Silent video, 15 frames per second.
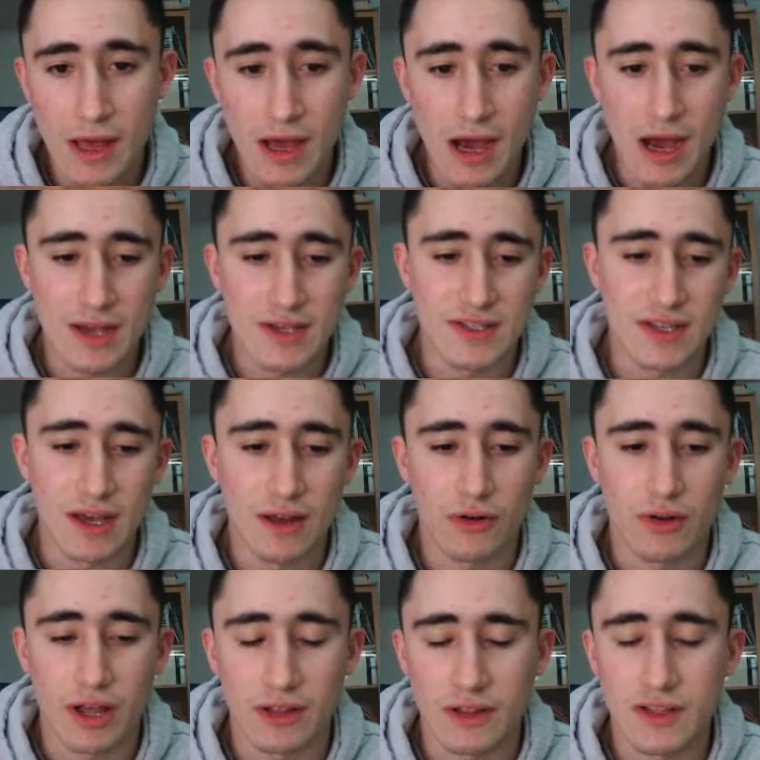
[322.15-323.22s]
I said,
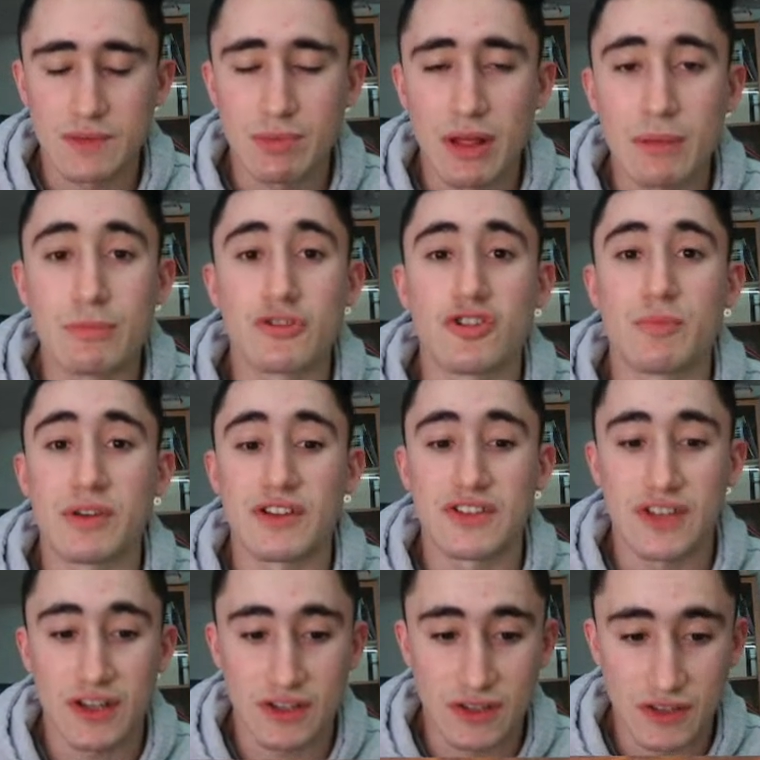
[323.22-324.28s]
okay, let's play bishop
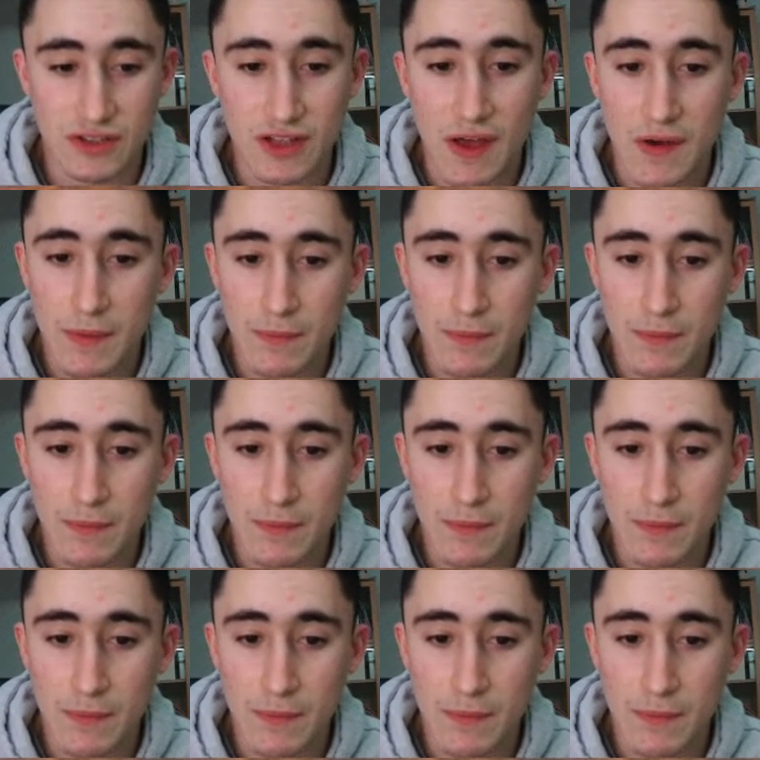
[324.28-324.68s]
e6 instead